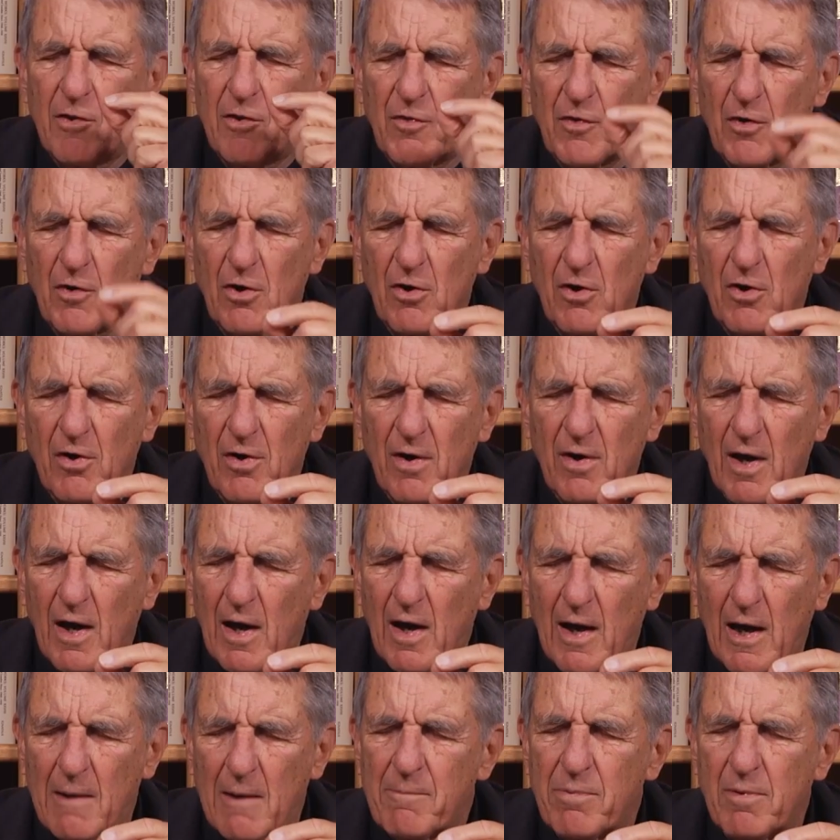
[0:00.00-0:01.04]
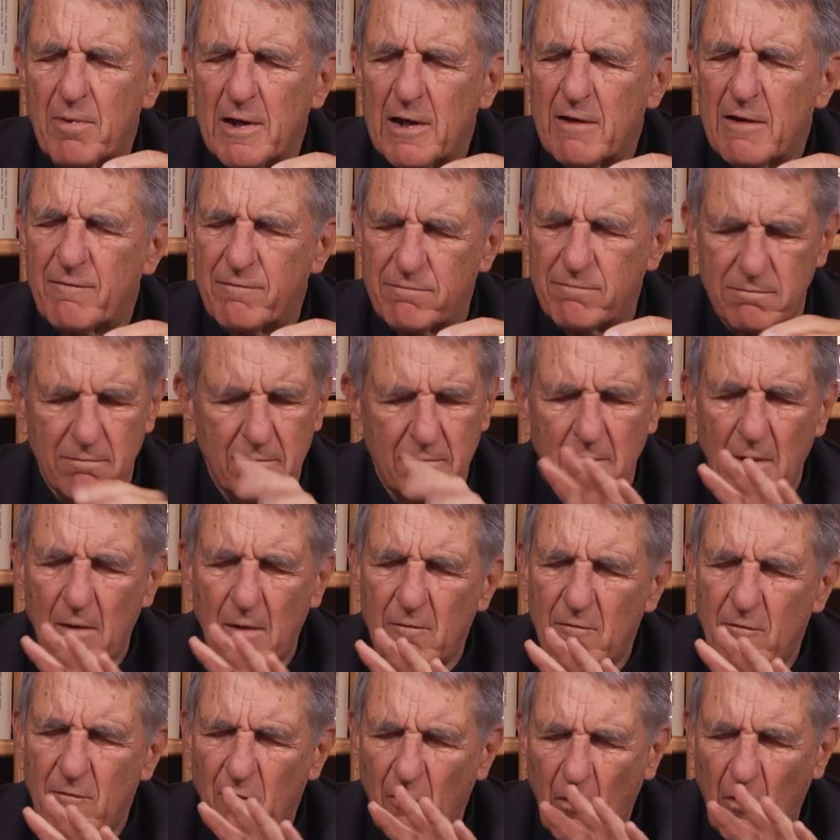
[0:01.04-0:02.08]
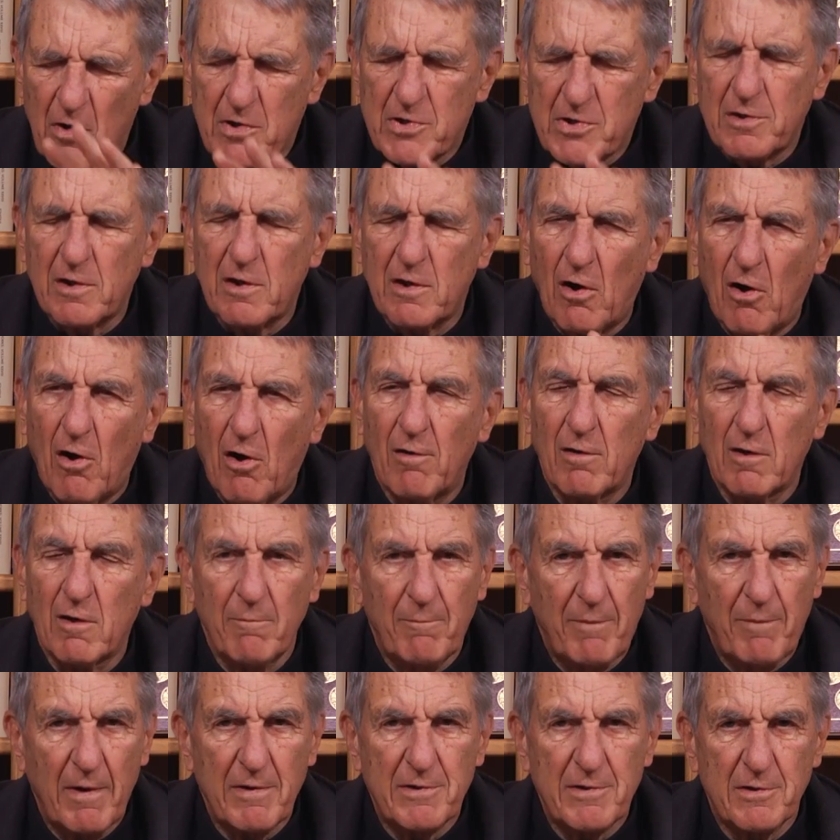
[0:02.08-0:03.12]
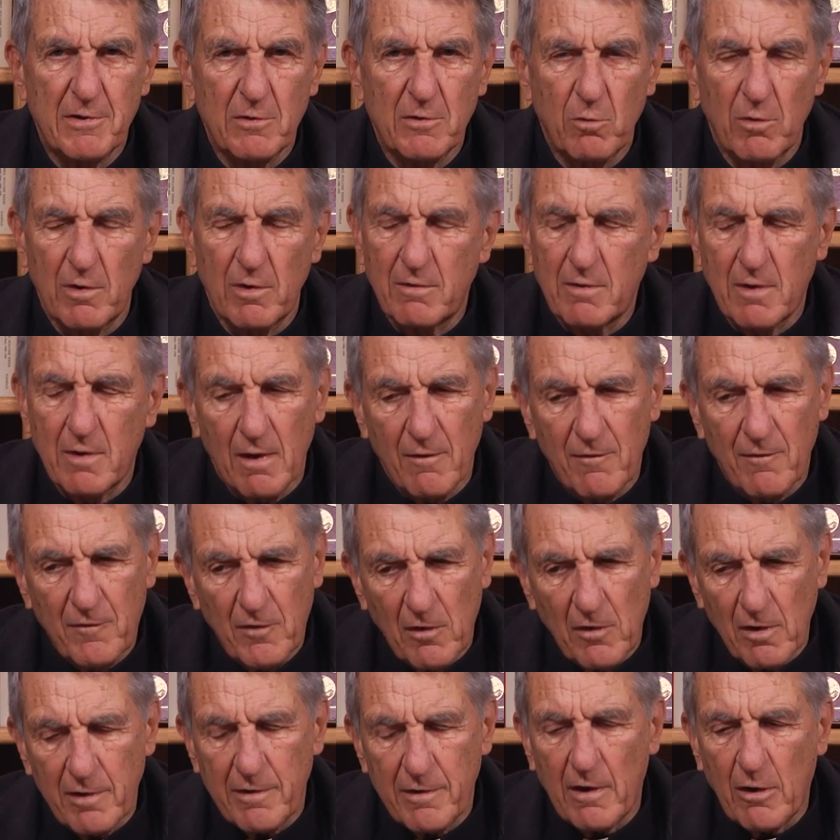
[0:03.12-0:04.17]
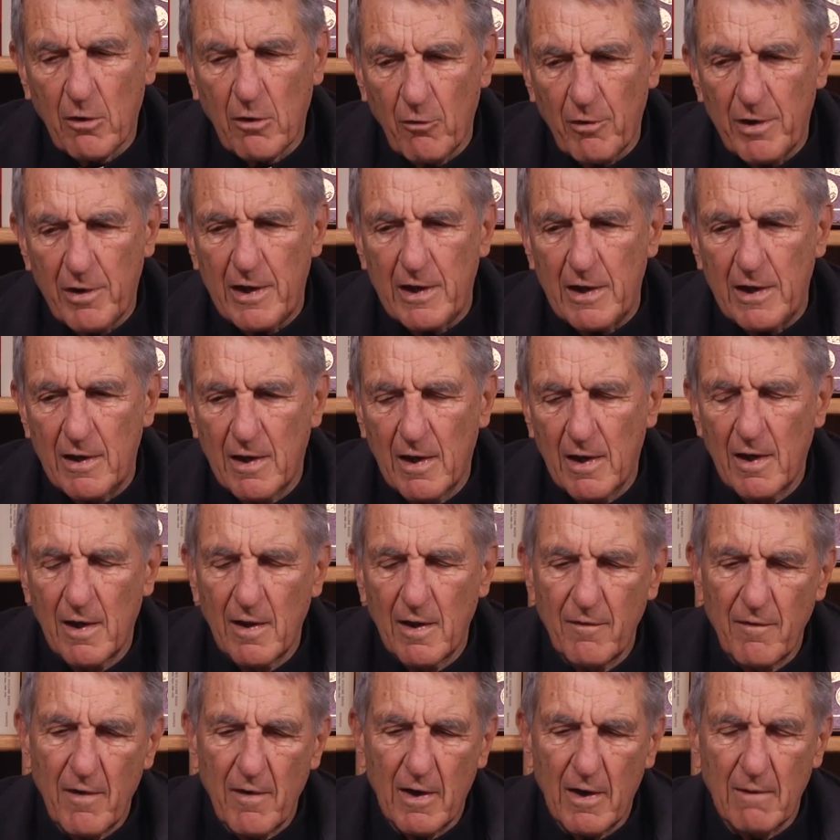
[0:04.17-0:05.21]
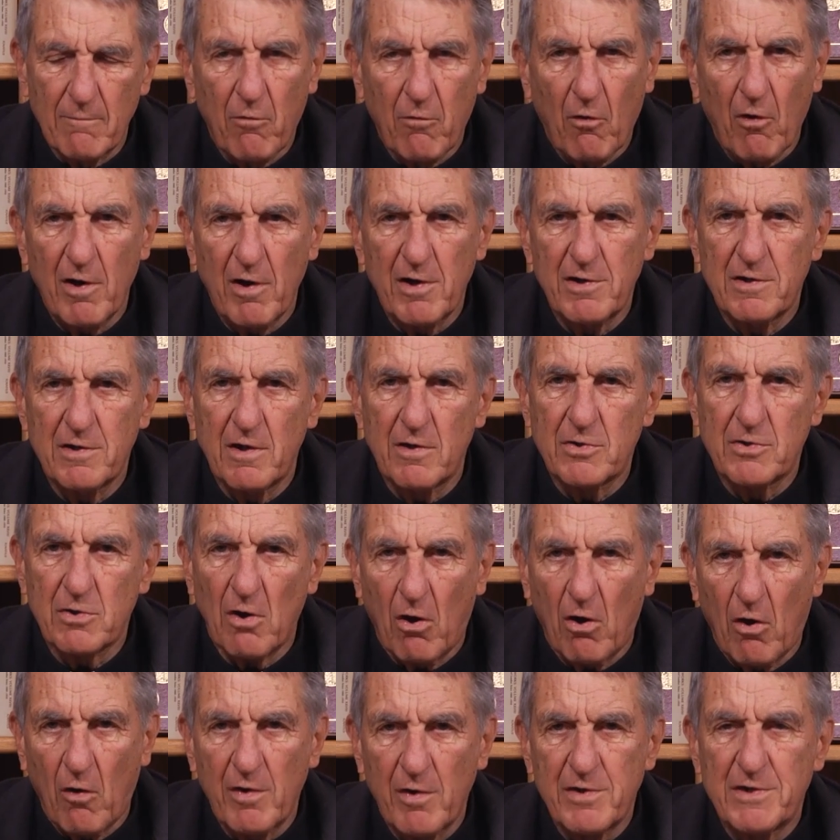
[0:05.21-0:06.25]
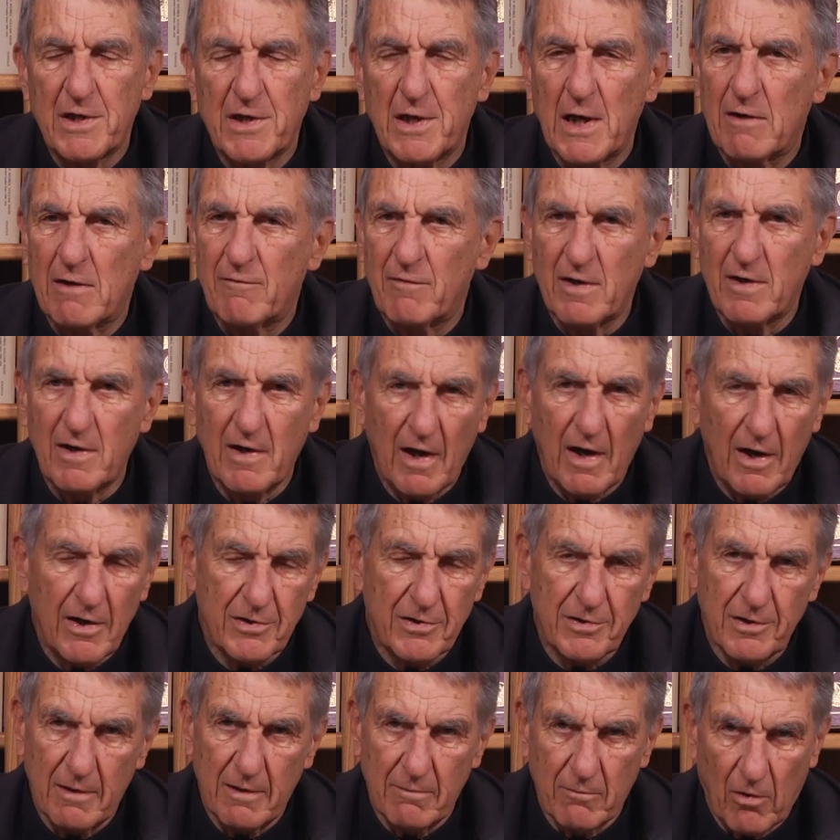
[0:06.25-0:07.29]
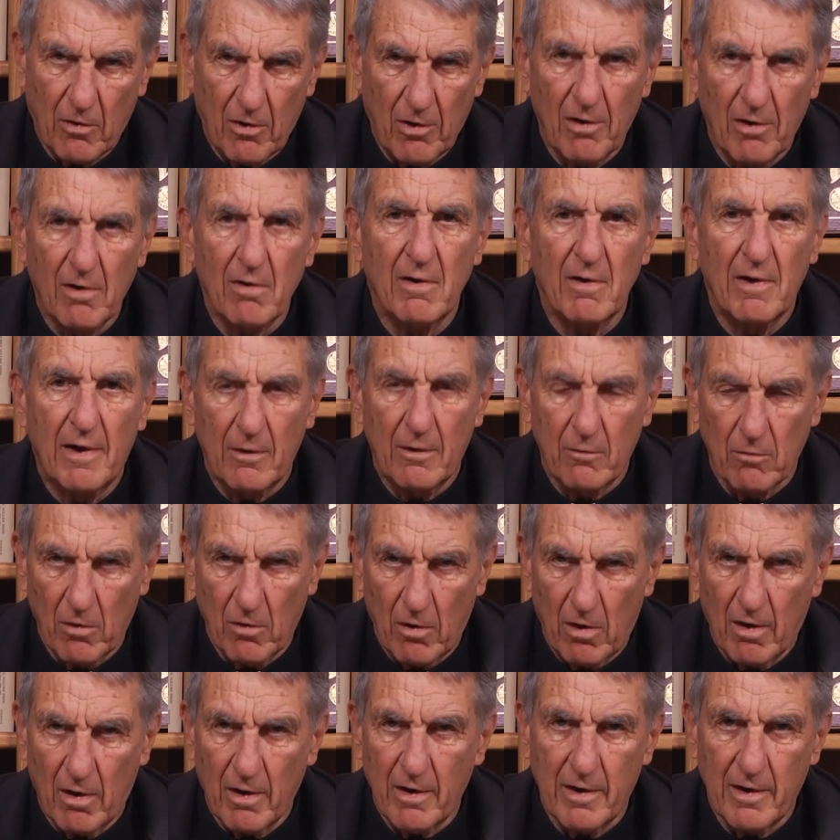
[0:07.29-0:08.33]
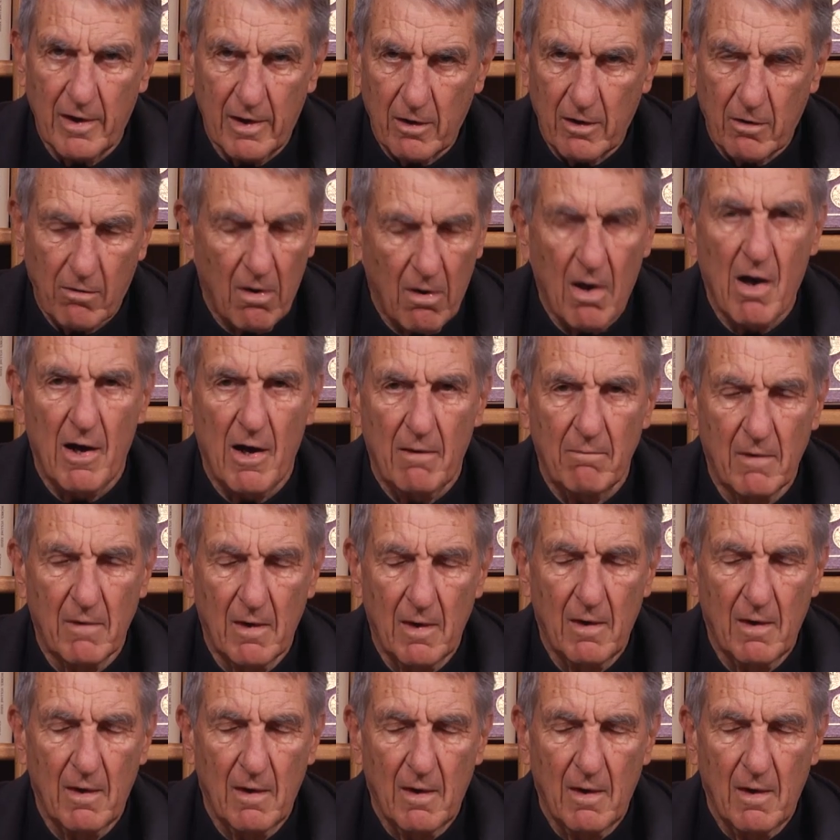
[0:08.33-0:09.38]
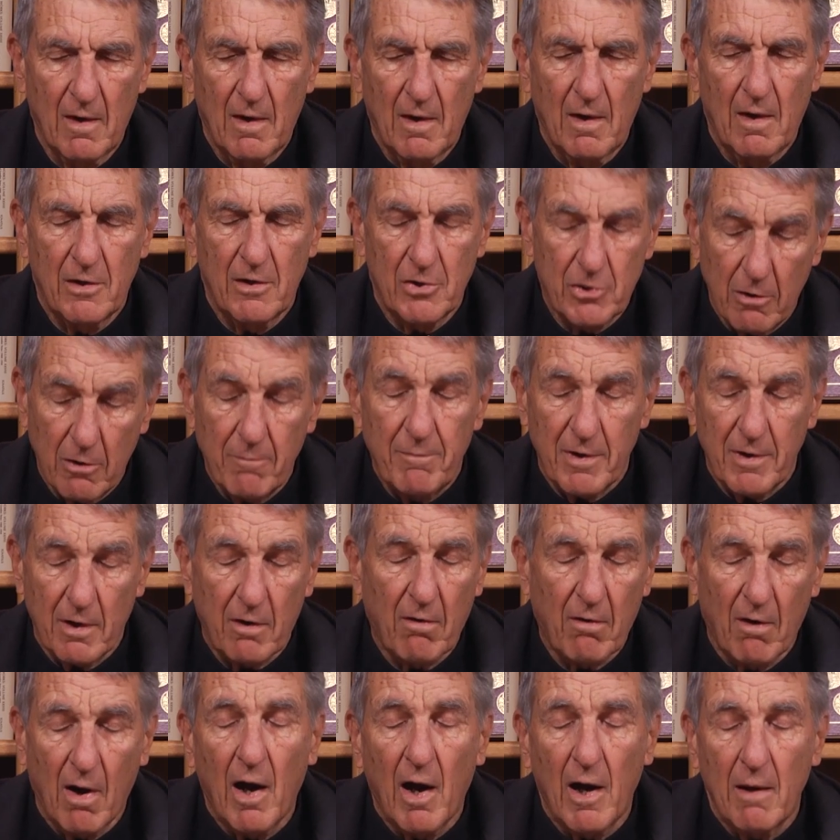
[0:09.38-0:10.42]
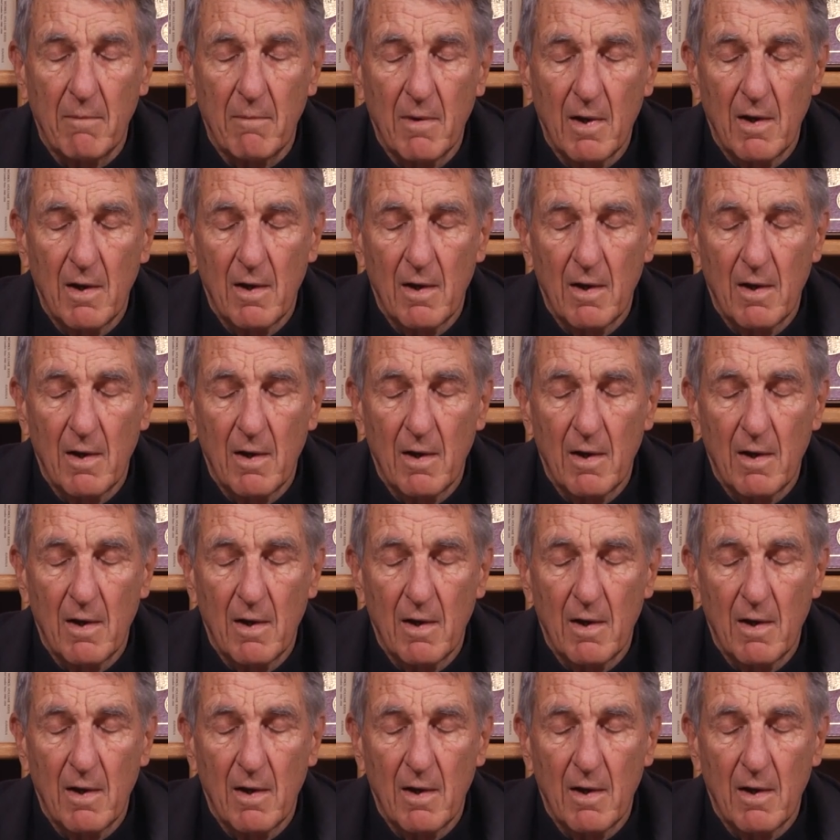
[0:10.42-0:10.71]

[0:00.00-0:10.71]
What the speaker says: third, I believe virtually all the bishops would fully agree that abortion is always, in every case, immoral and wrong and a crime. Should be a crime.